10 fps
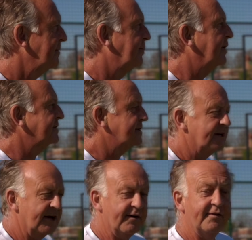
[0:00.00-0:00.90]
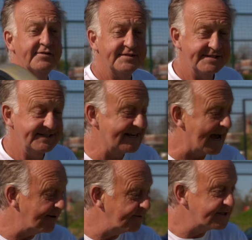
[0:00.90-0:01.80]
But
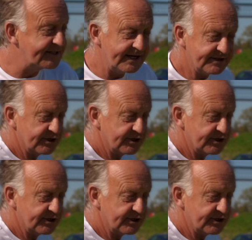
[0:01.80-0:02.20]
down the centre